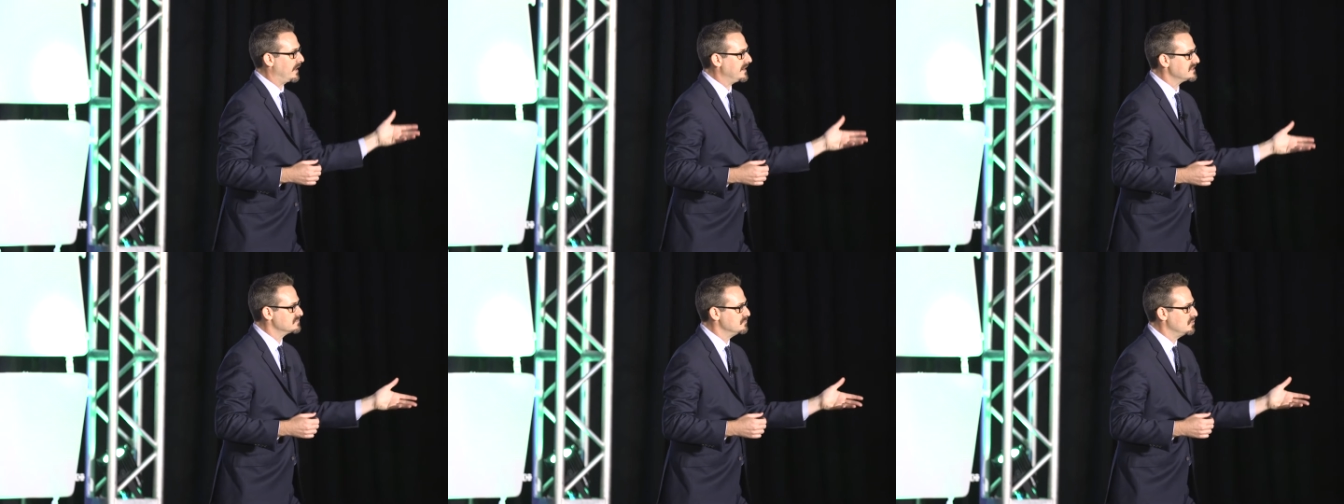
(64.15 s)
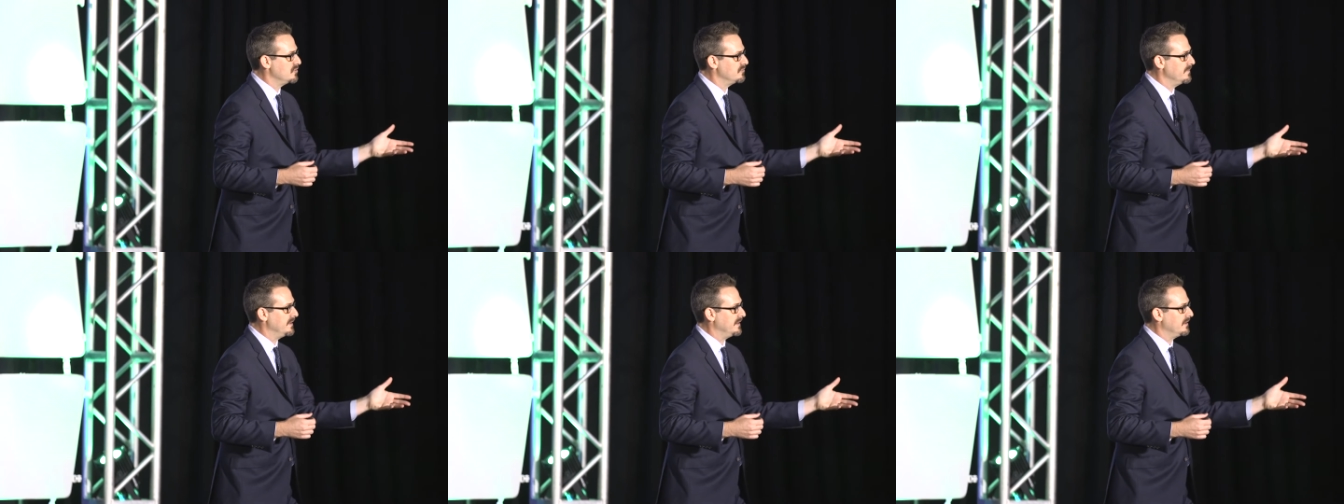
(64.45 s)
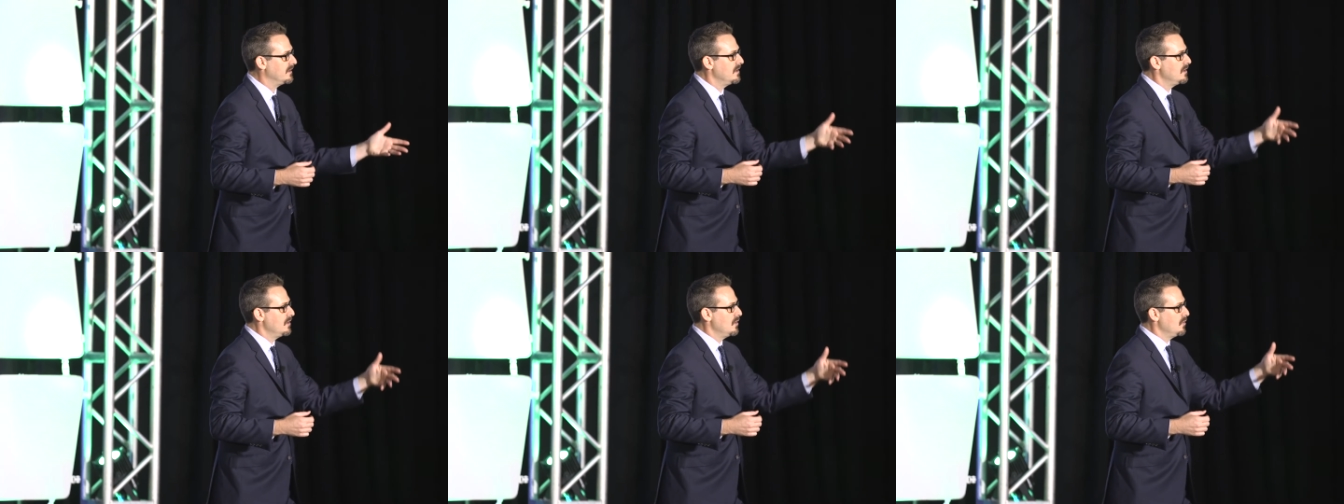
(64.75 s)
rights
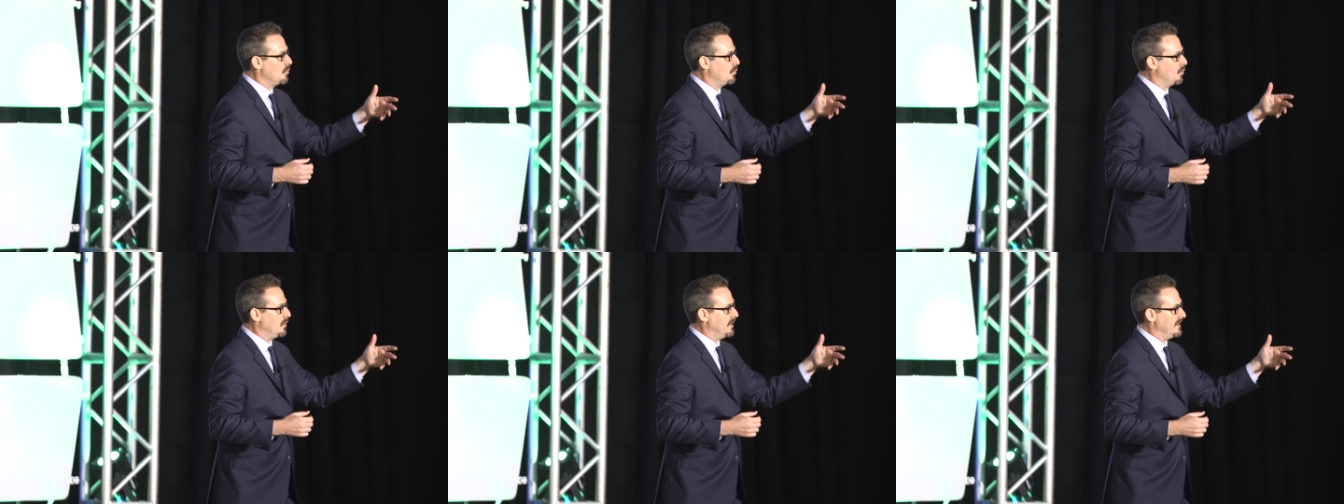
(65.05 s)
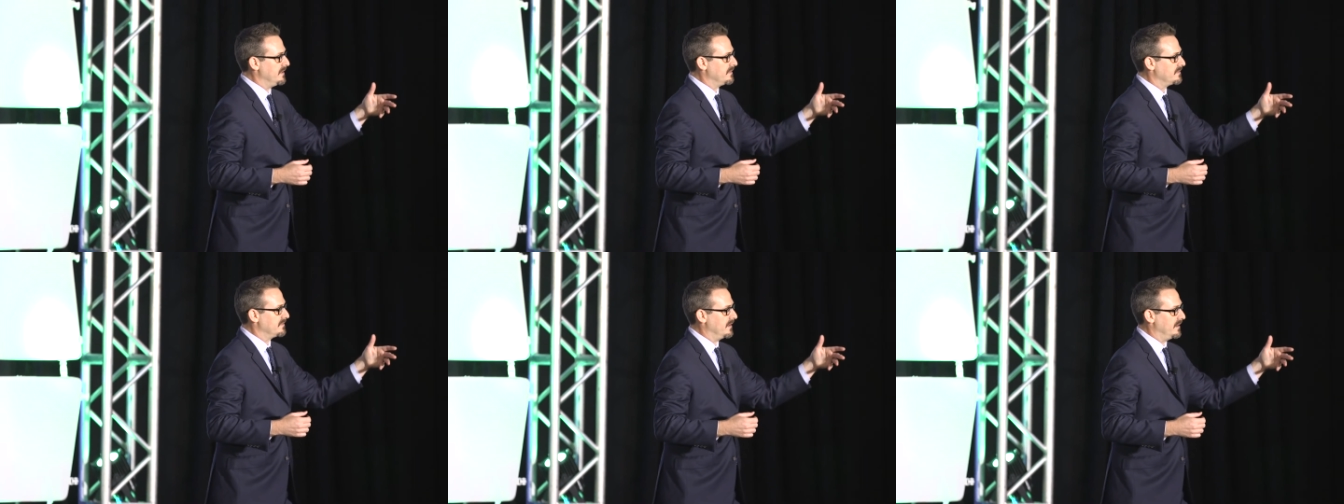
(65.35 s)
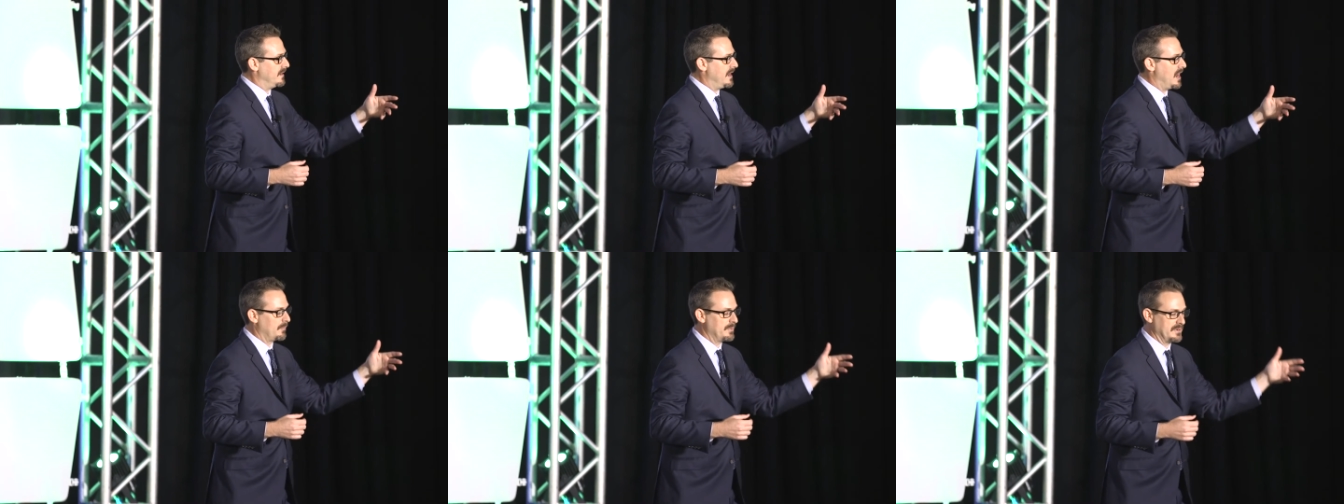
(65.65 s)
movement with
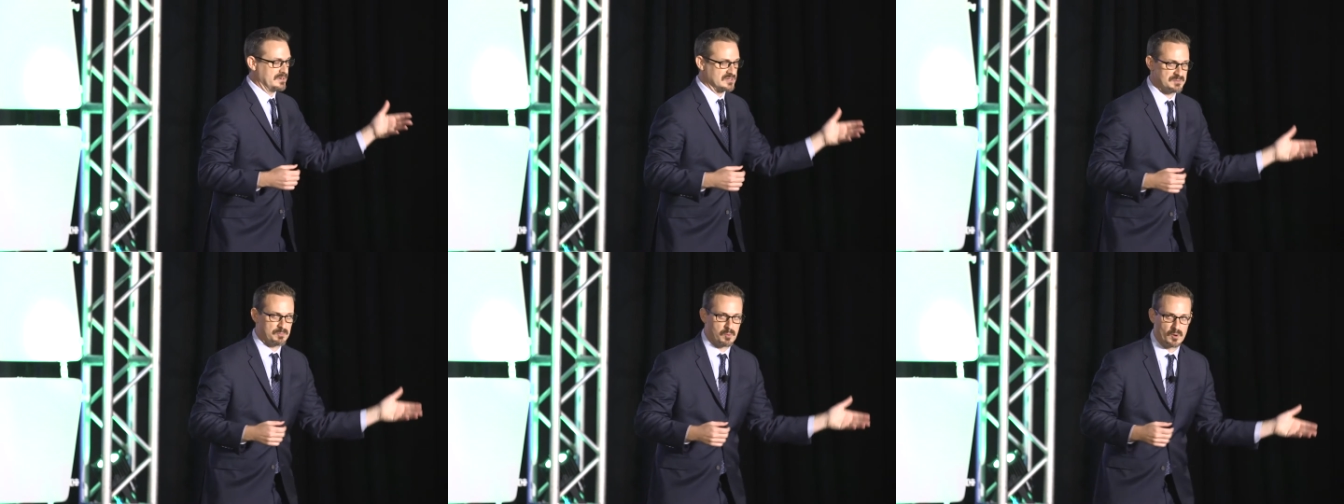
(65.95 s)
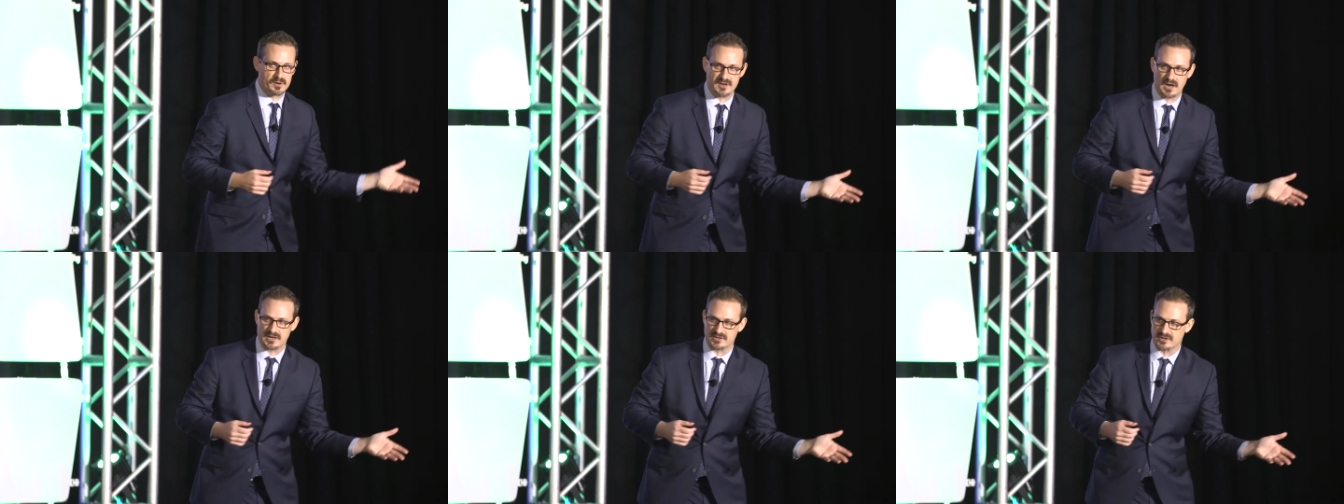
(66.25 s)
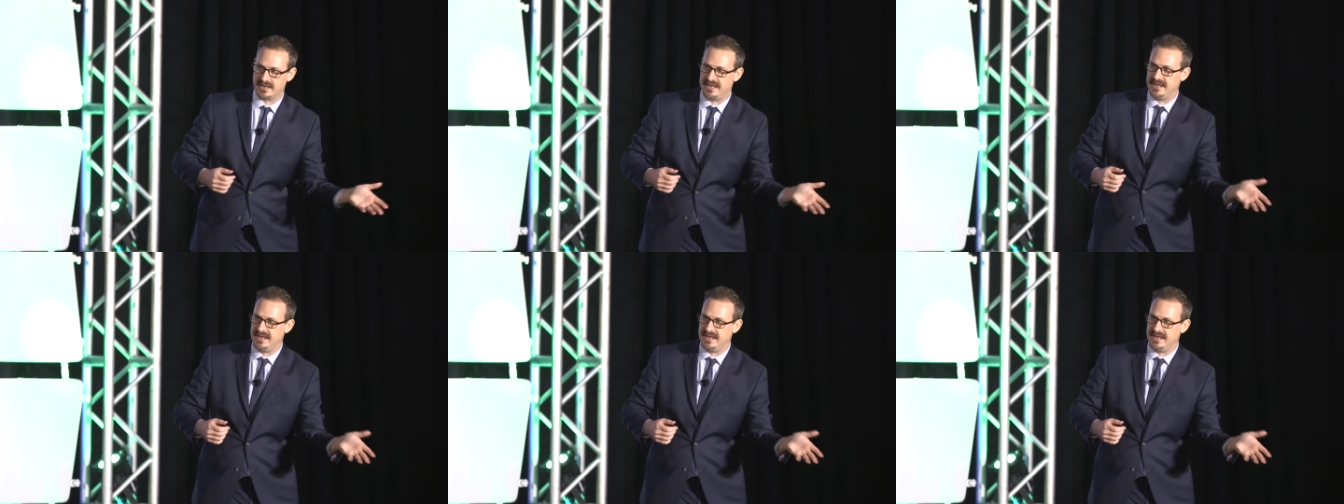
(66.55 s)
uh, helping to support Dr.